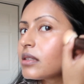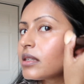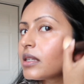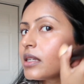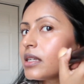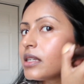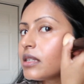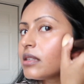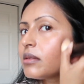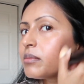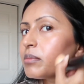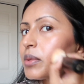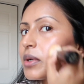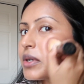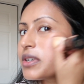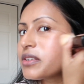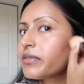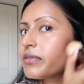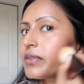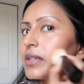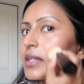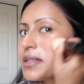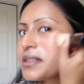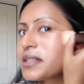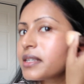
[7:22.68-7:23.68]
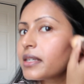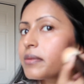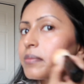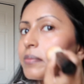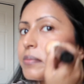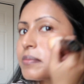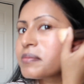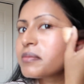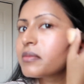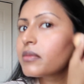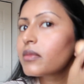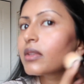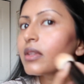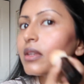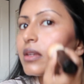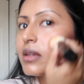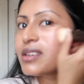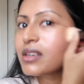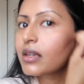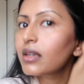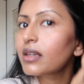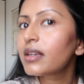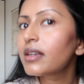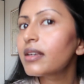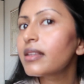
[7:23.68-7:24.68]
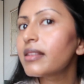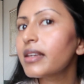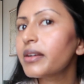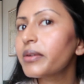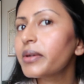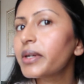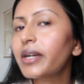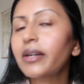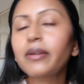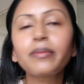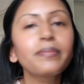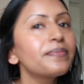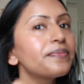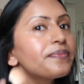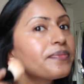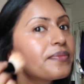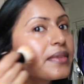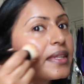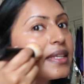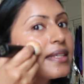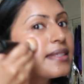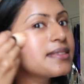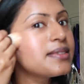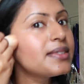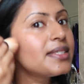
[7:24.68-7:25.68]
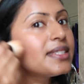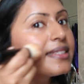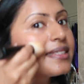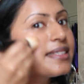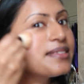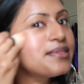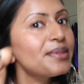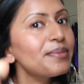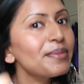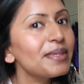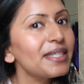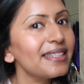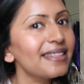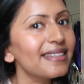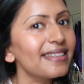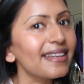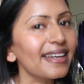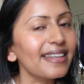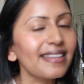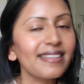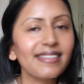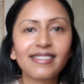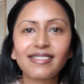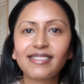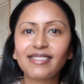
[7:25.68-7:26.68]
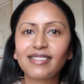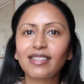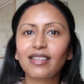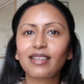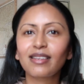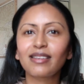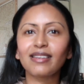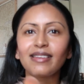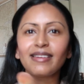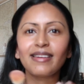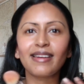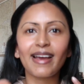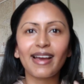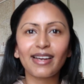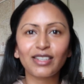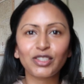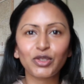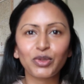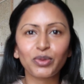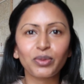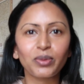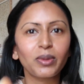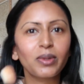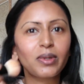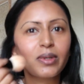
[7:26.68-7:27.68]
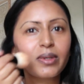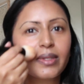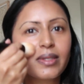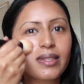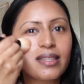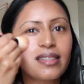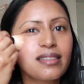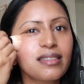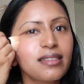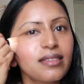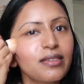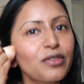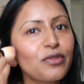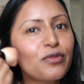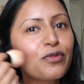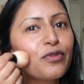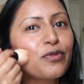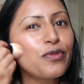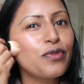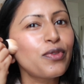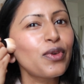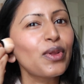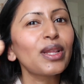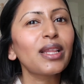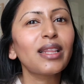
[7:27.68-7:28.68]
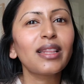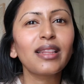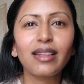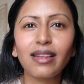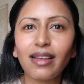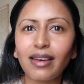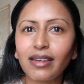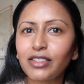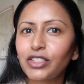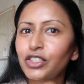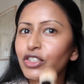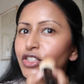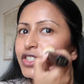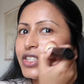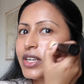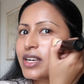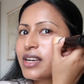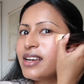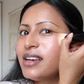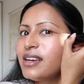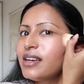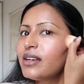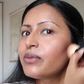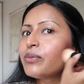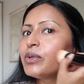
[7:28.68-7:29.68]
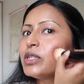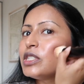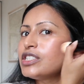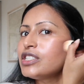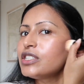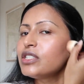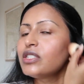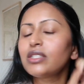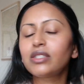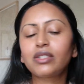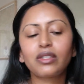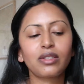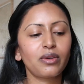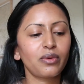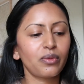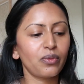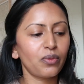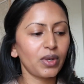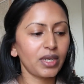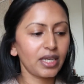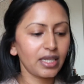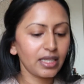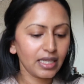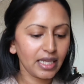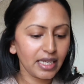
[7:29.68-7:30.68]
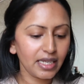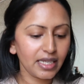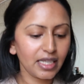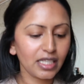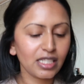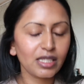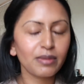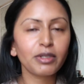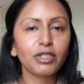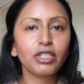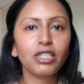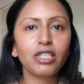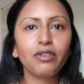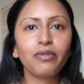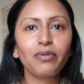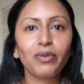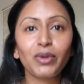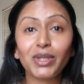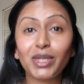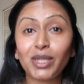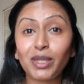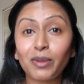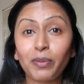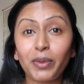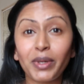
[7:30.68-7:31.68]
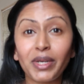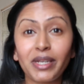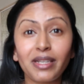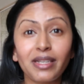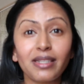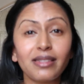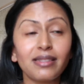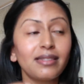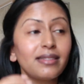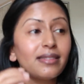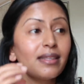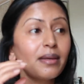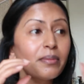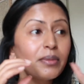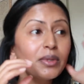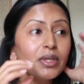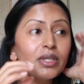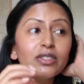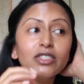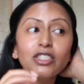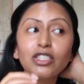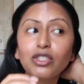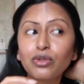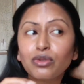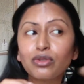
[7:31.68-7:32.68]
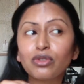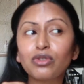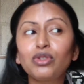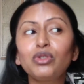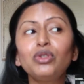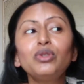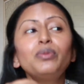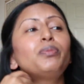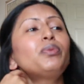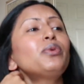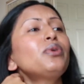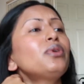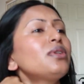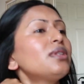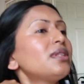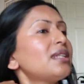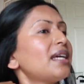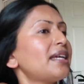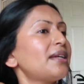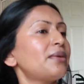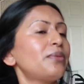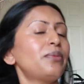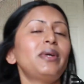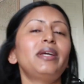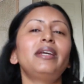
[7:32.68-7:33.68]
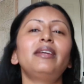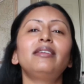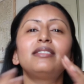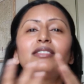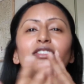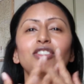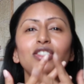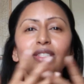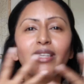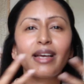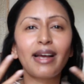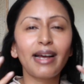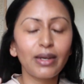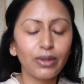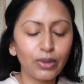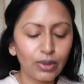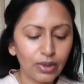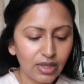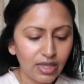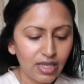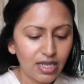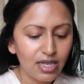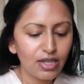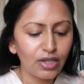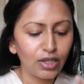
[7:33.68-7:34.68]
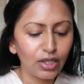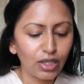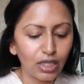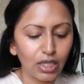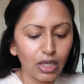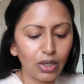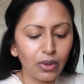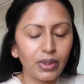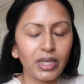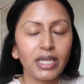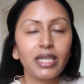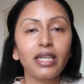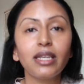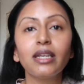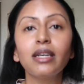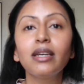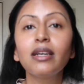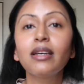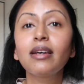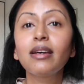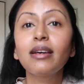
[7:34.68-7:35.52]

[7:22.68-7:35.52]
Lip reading: in perfectly. There we go. So it just gives me a nice natural flush, which is what I like, especially for spring and summer. Just super lightweight, just healthy, glowy